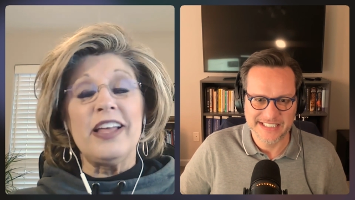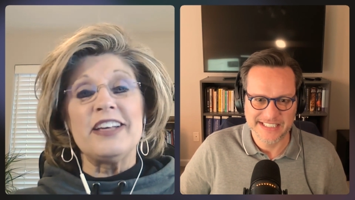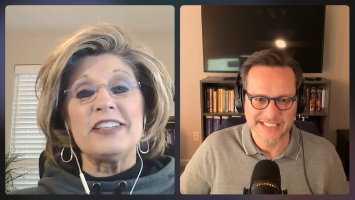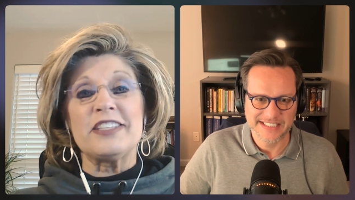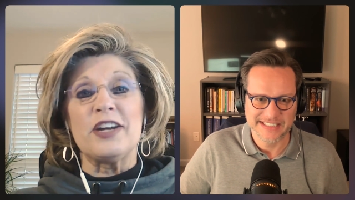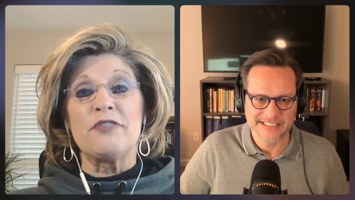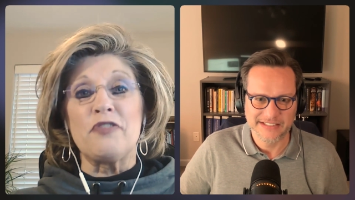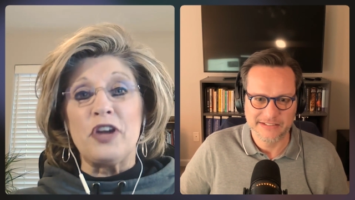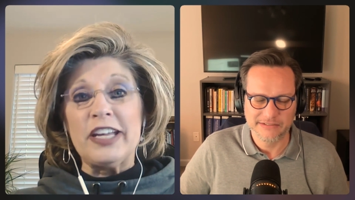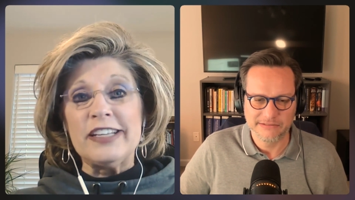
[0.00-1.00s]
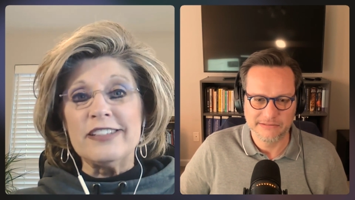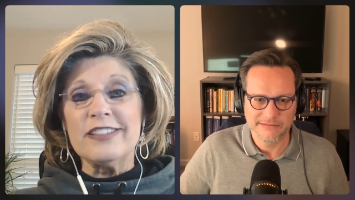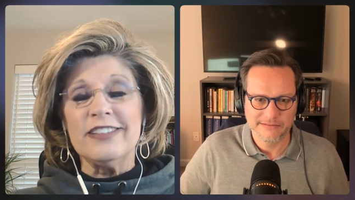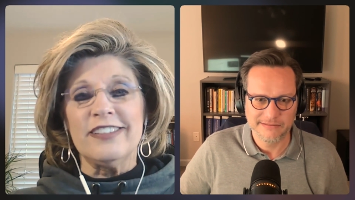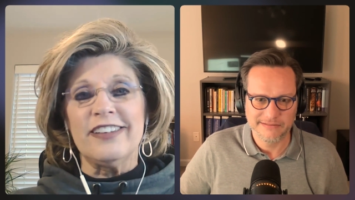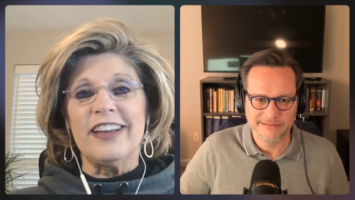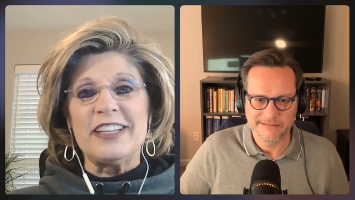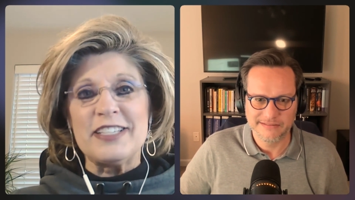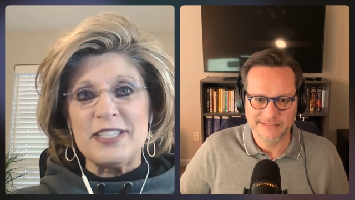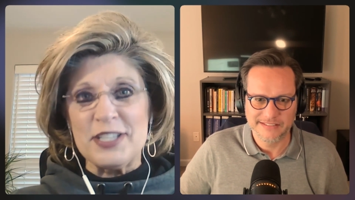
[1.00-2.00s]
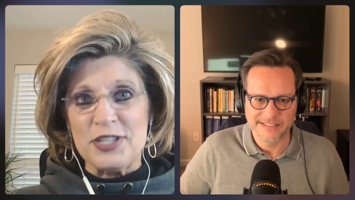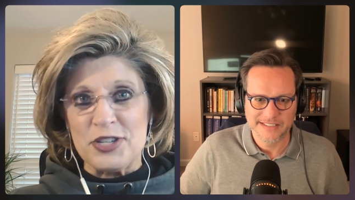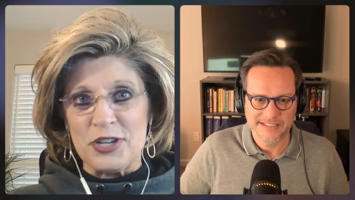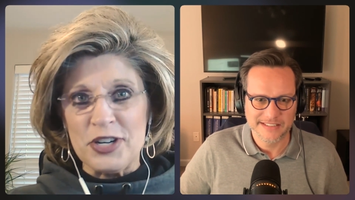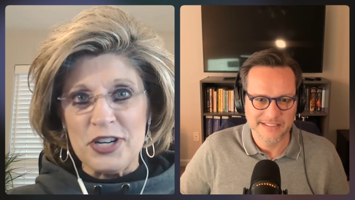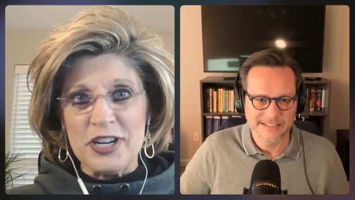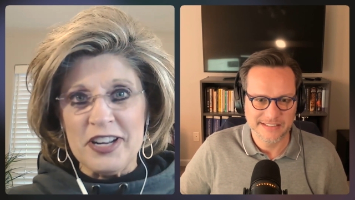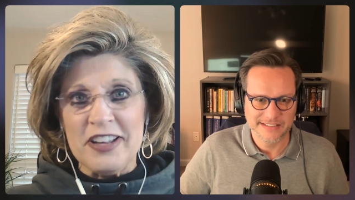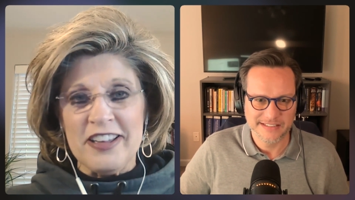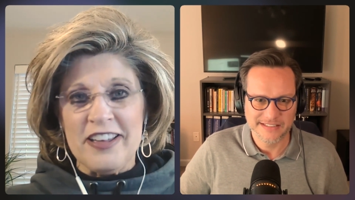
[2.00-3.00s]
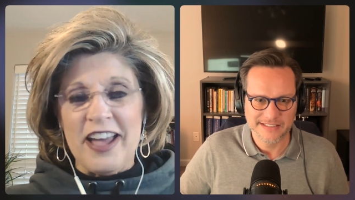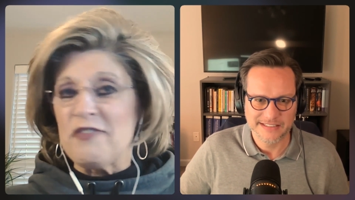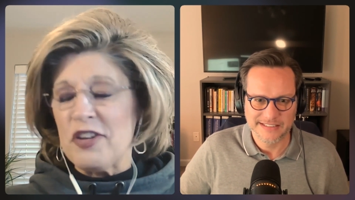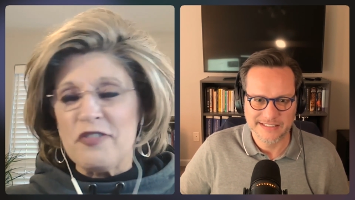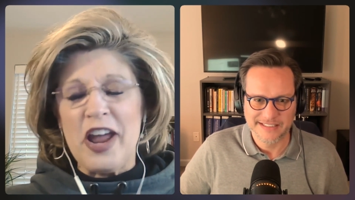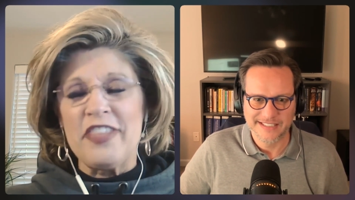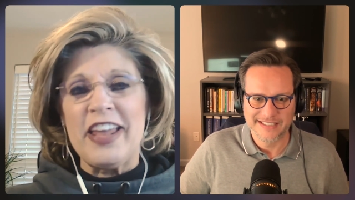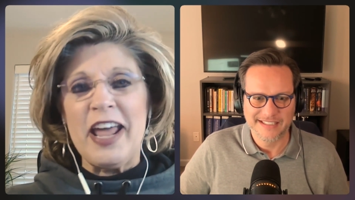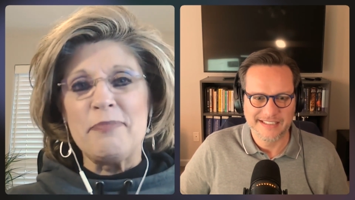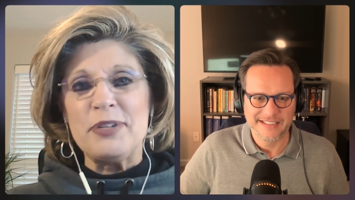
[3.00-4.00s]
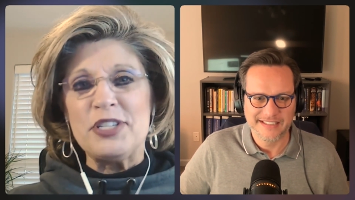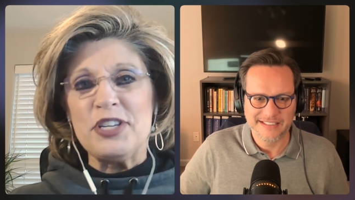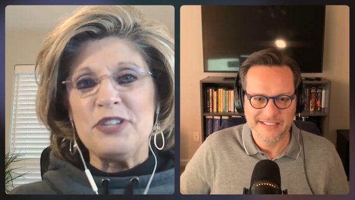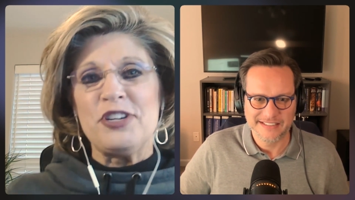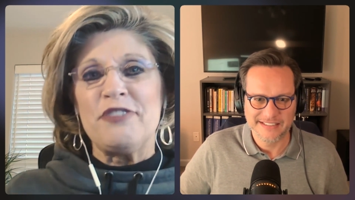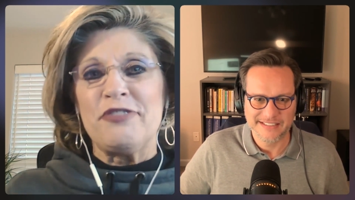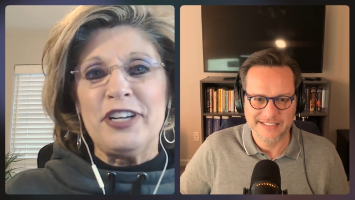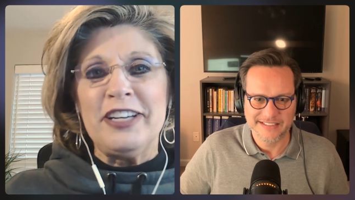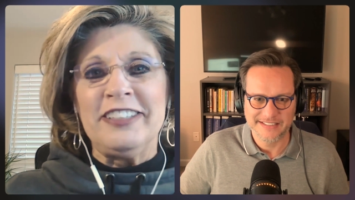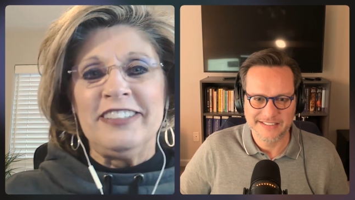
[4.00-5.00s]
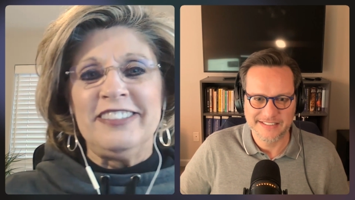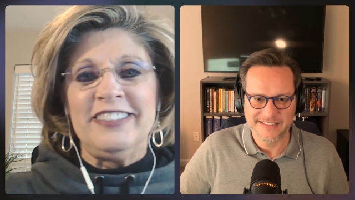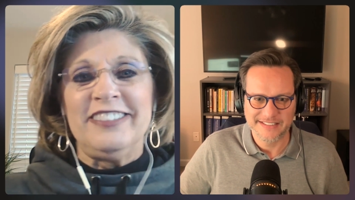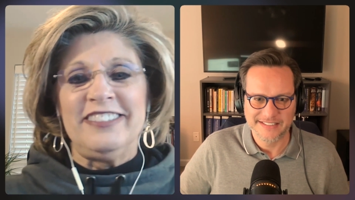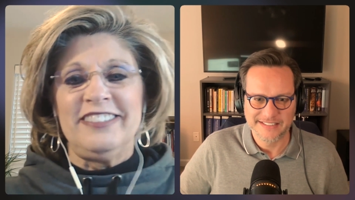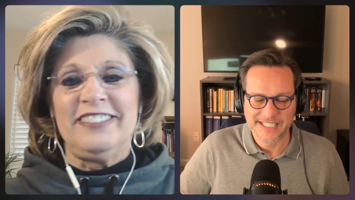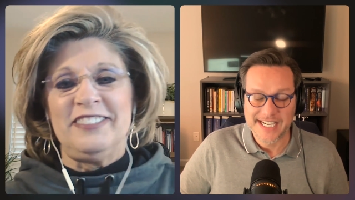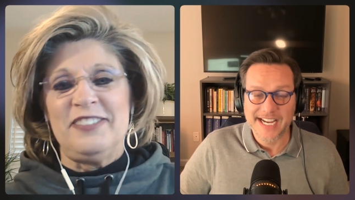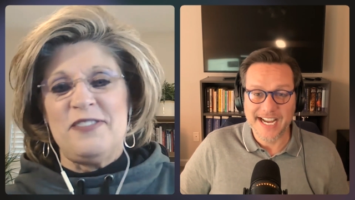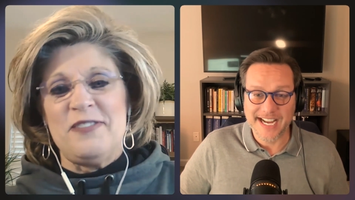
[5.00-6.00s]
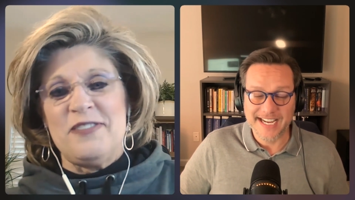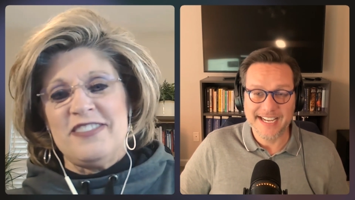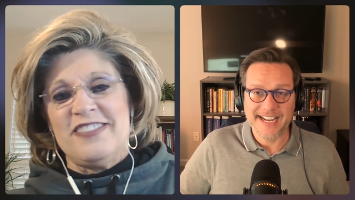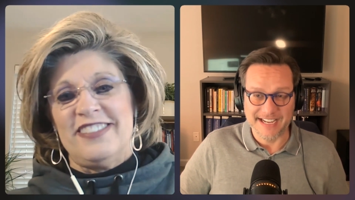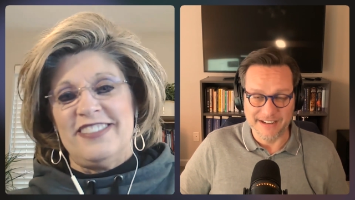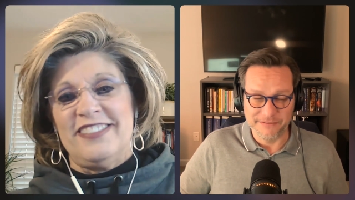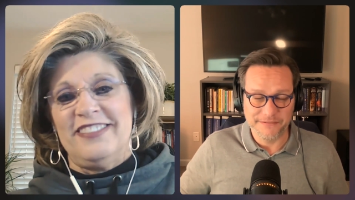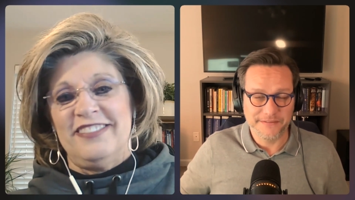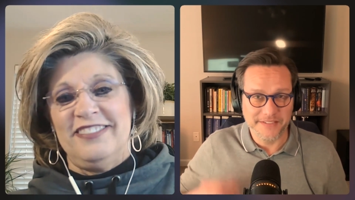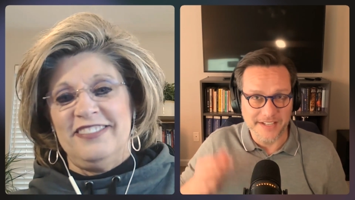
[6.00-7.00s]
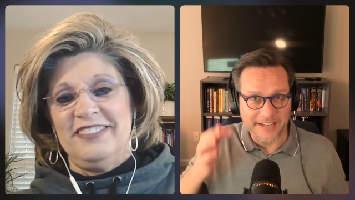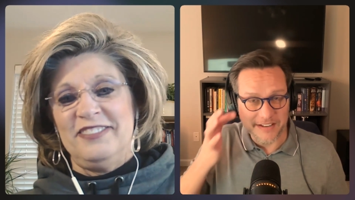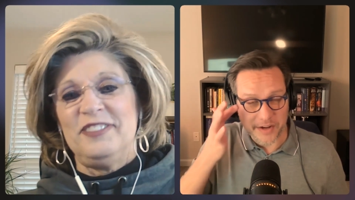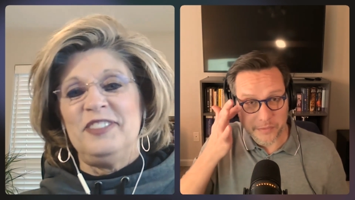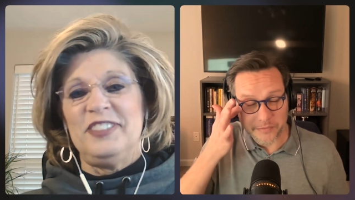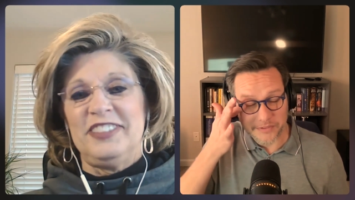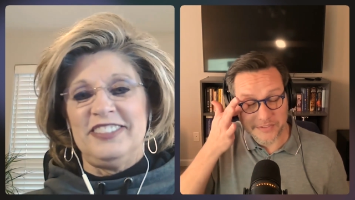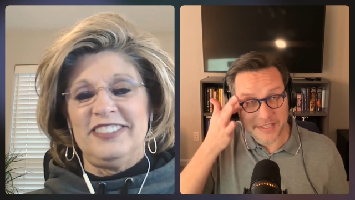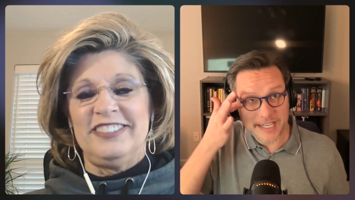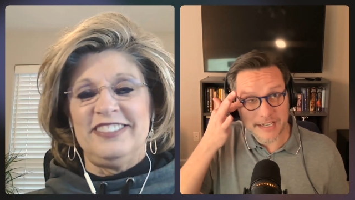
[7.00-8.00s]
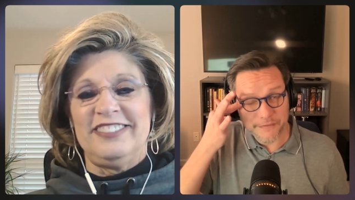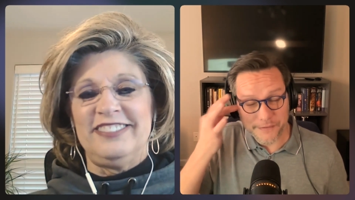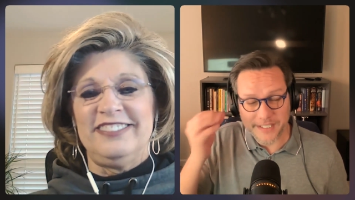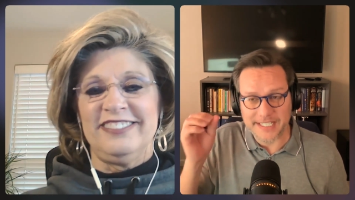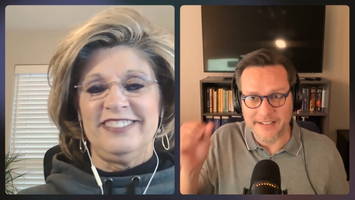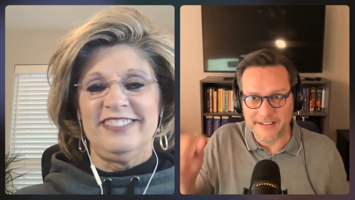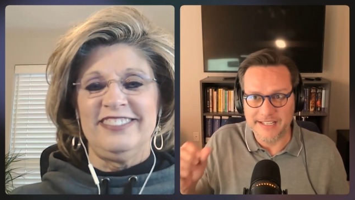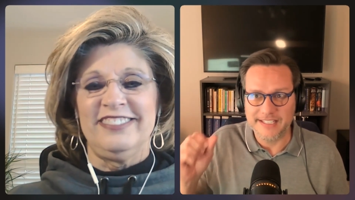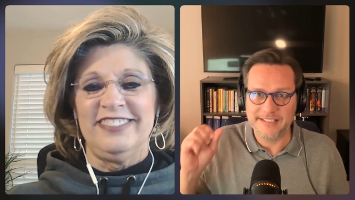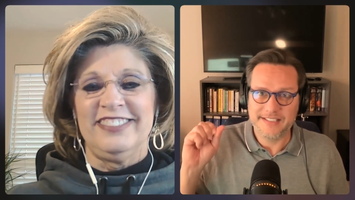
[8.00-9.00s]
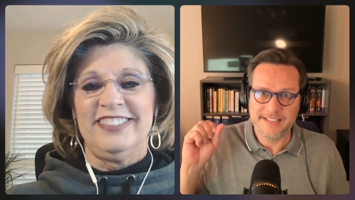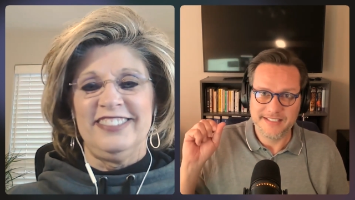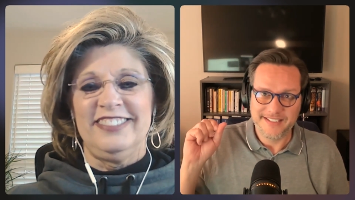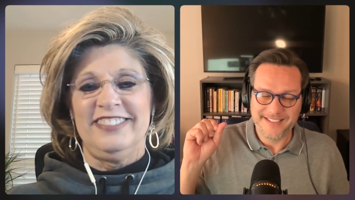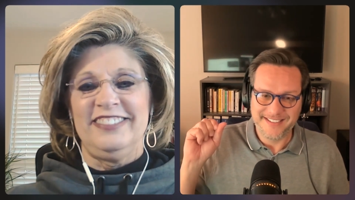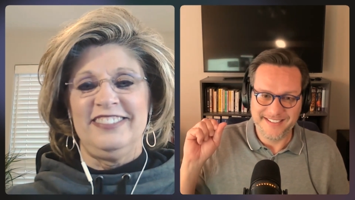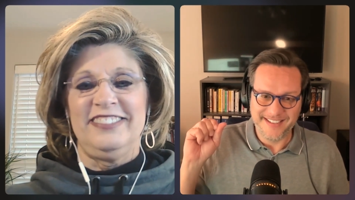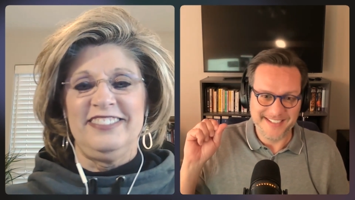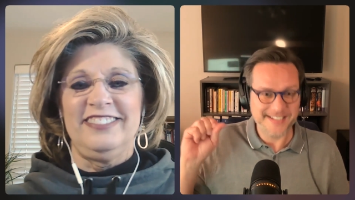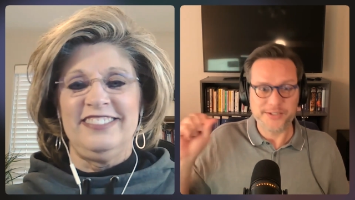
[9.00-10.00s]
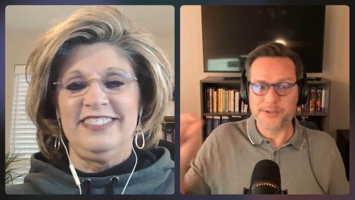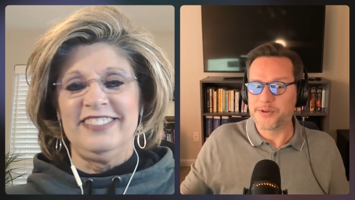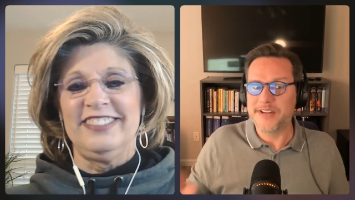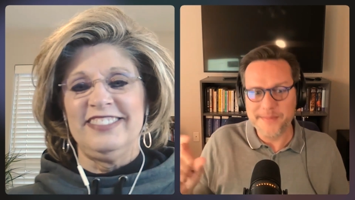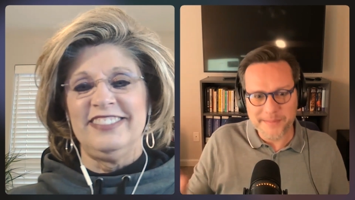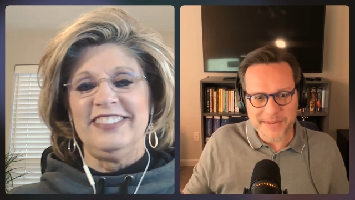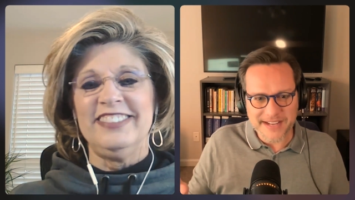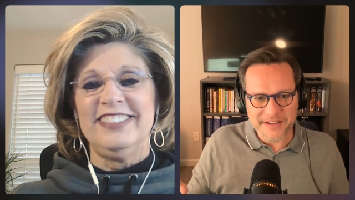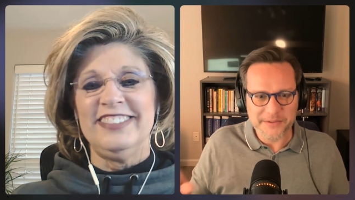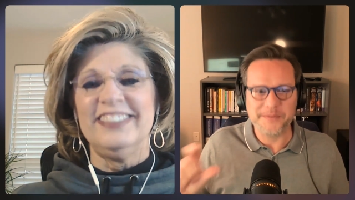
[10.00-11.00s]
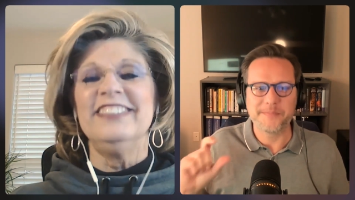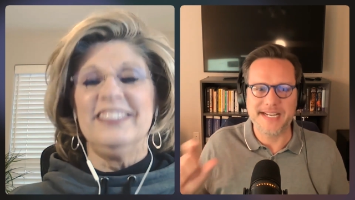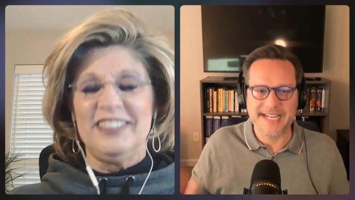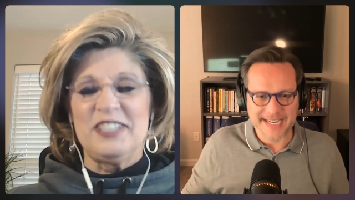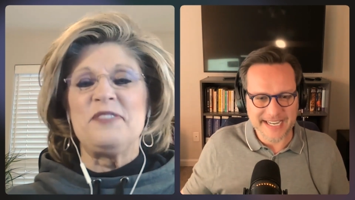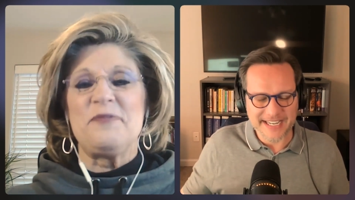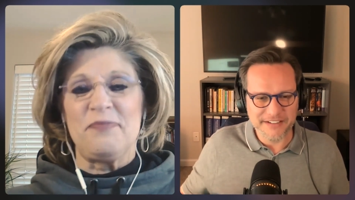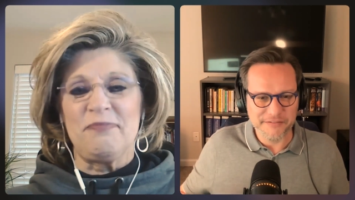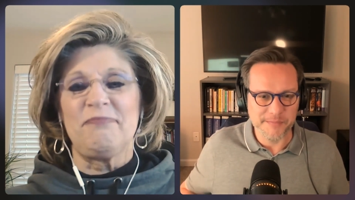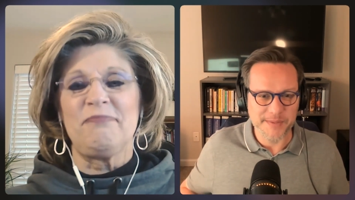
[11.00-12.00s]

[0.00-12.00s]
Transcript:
Speaker 1: as a friend and a sister. Have you ever had that happen to you, Jeffery?
Speaker 2: I have. Uh, thankfully, not an extreme amount, but I have.